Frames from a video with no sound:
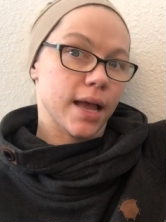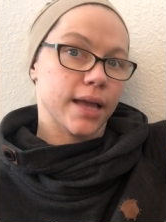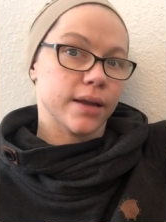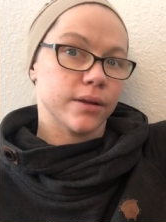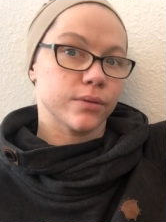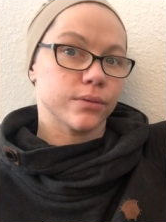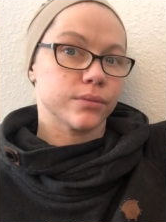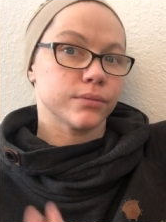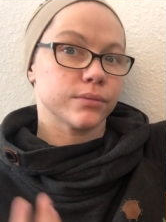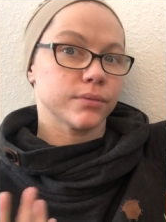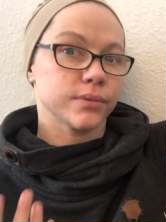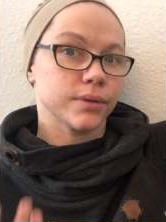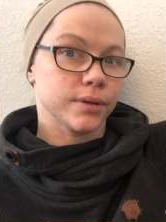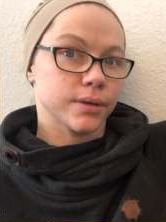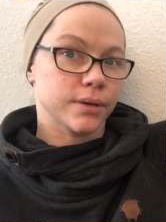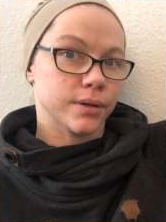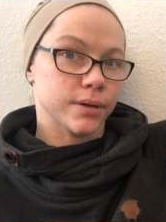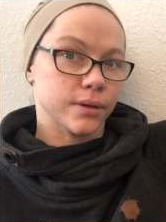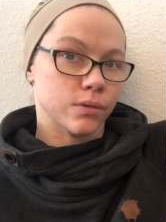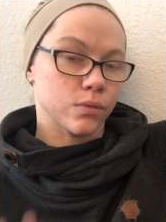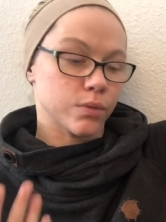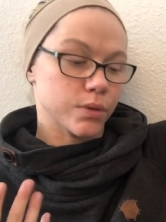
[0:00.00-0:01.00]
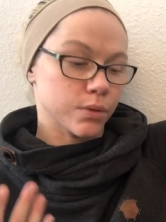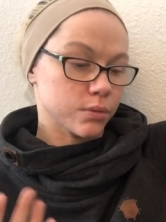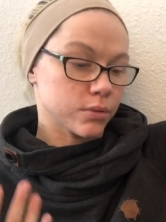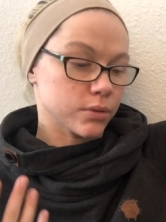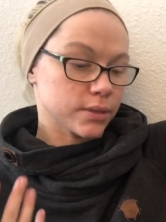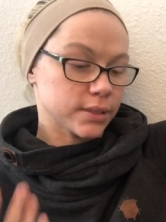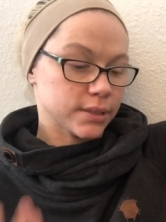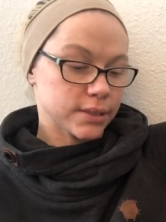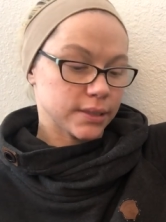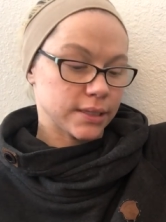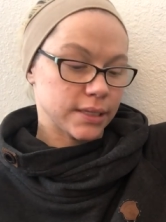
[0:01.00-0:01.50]
I don't know, we
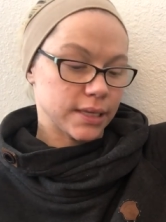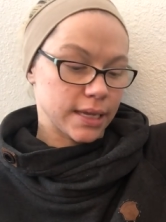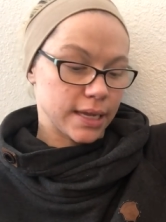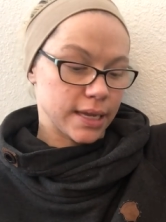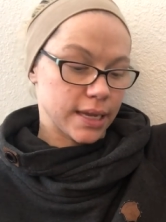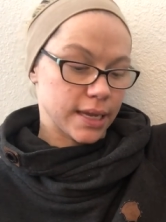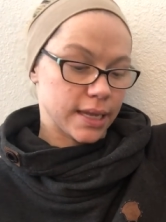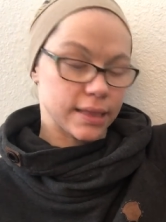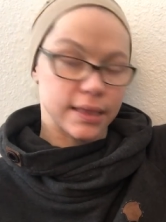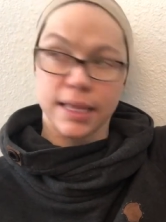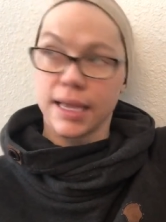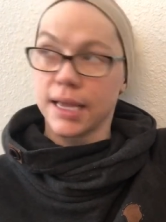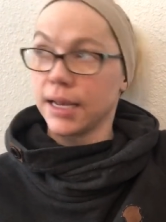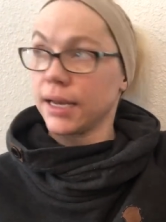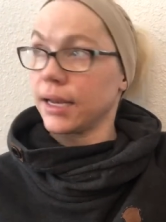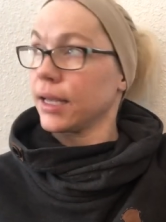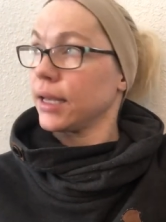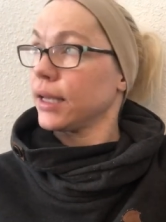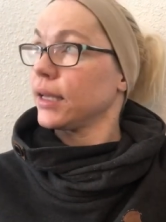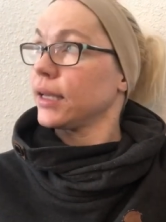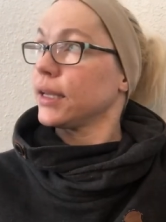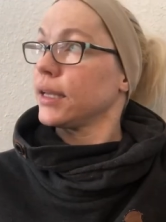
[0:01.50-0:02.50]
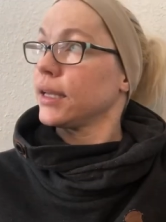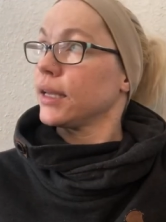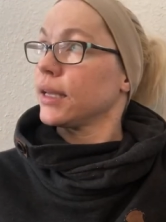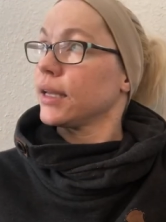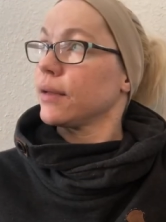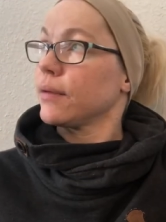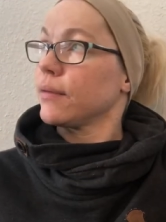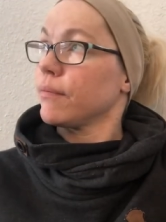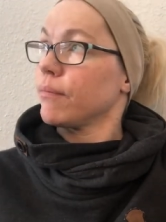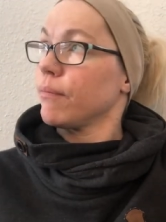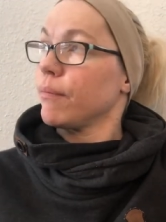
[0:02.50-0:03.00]
will see. And then
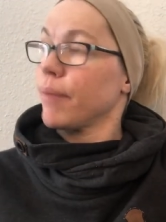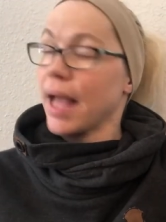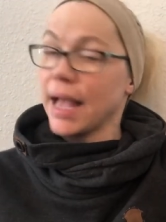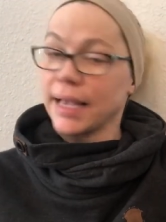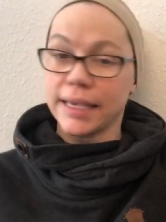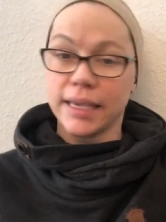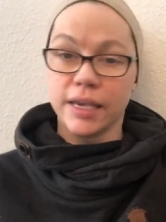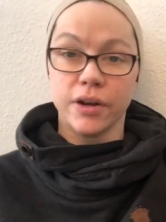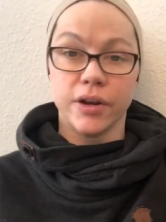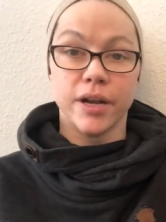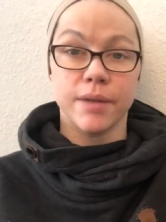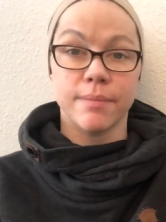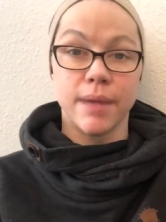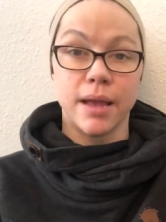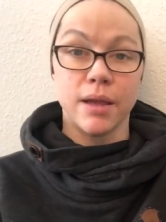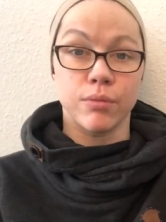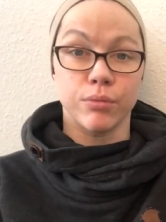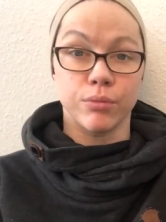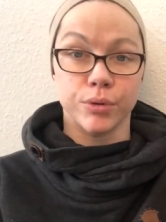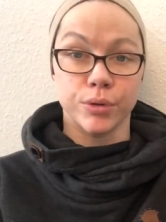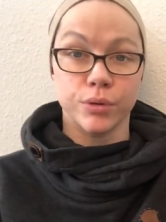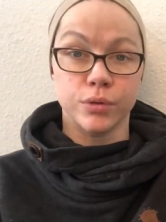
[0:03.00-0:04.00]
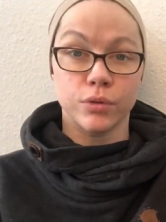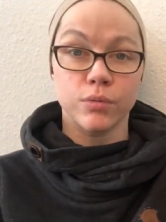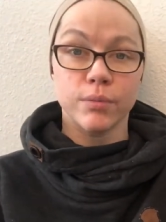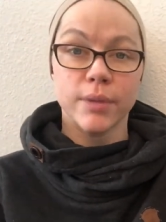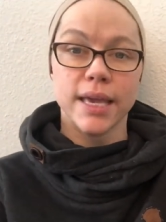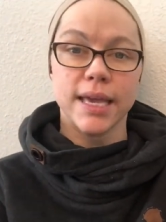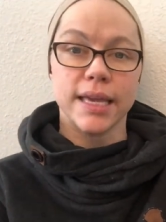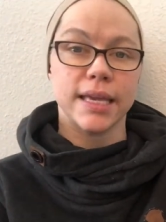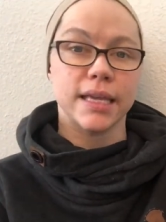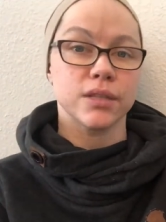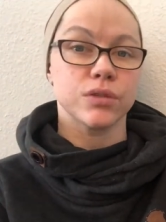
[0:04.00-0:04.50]
back here in my
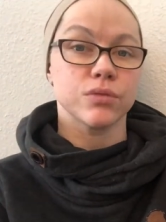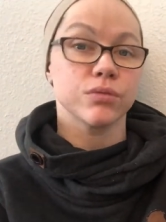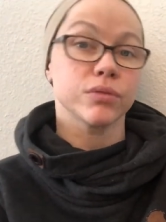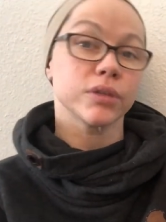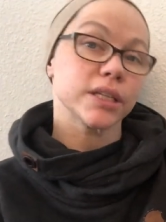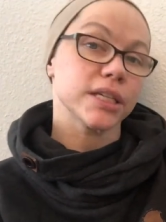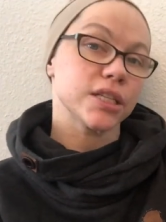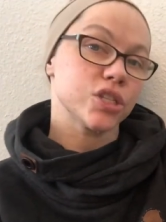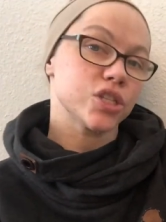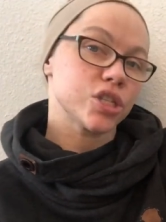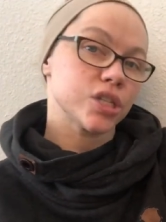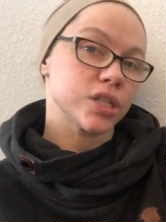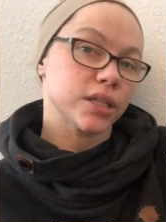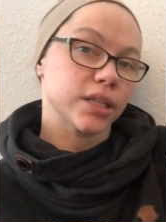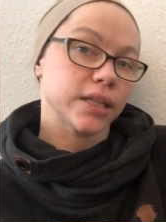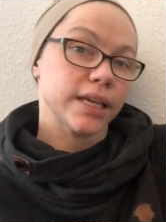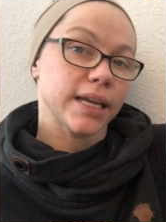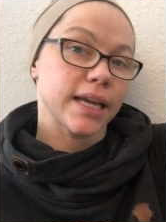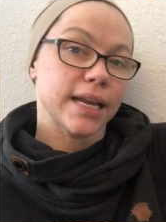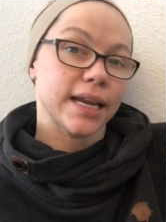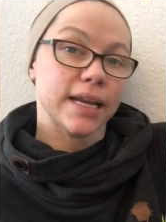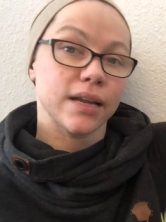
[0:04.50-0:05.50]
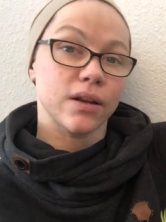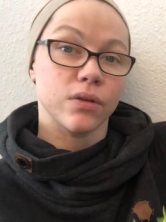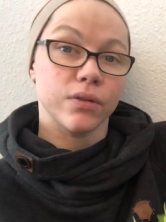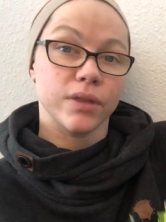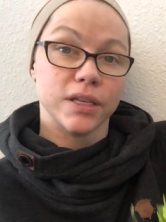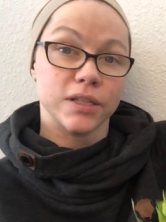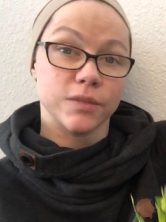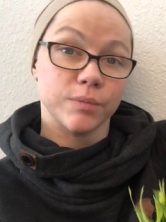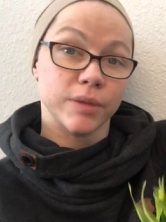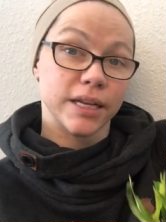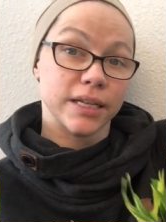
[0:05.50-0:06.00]
room, it gets really chilly and I know
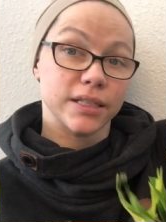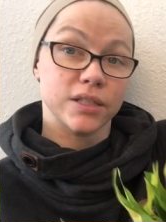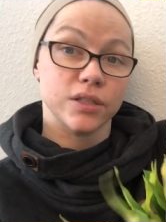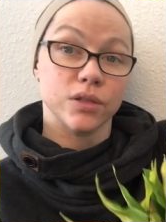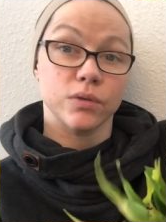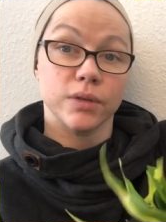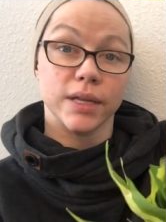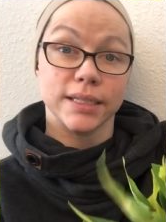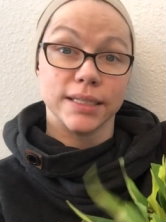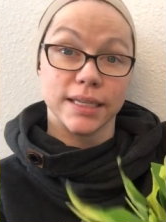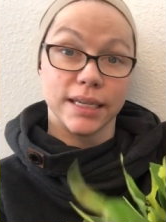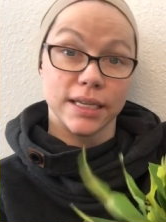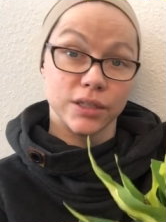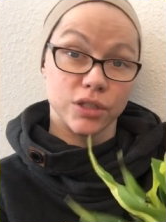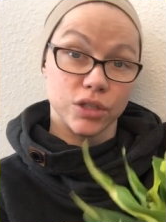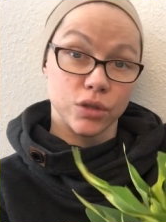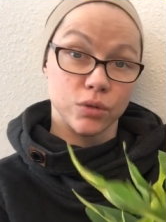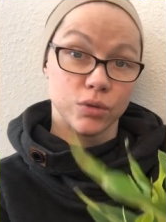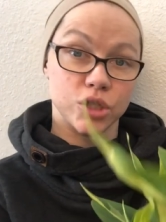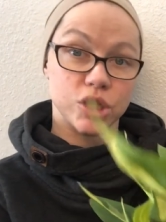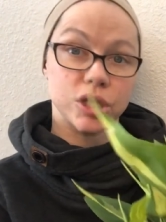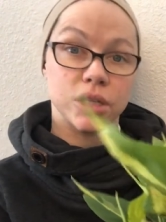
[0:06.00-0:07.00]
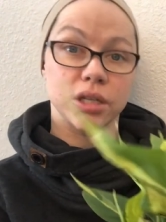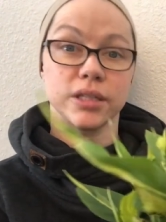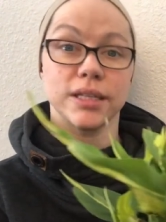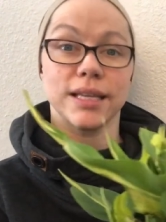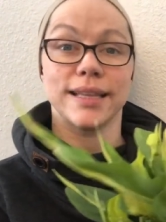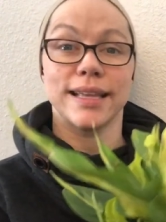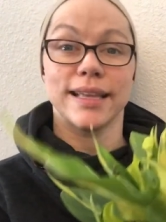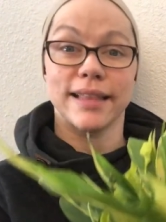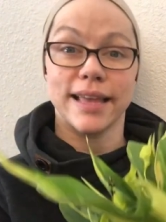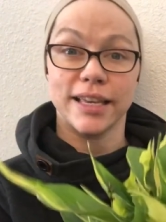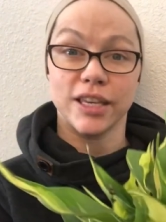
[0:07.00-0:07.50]
these plants don't like to get too chilled
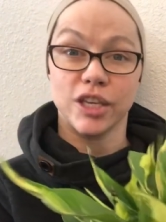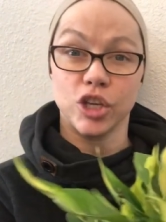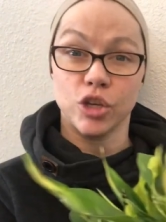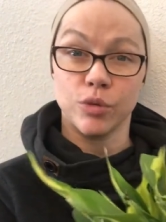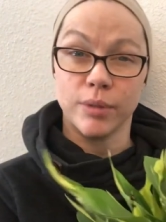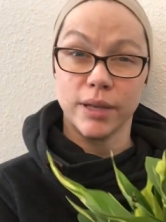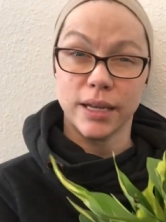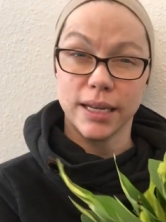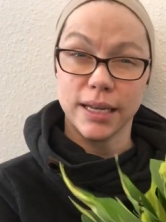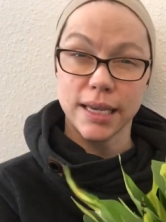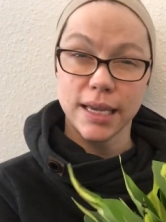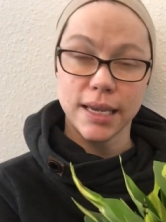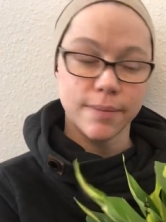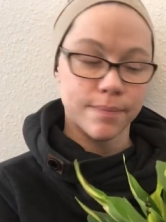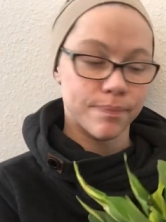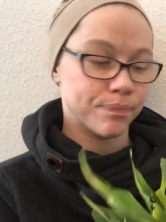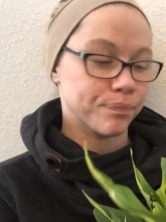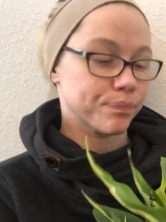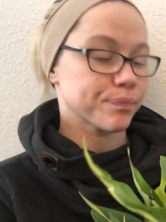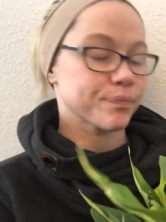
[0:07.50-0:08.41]
and they like humidity.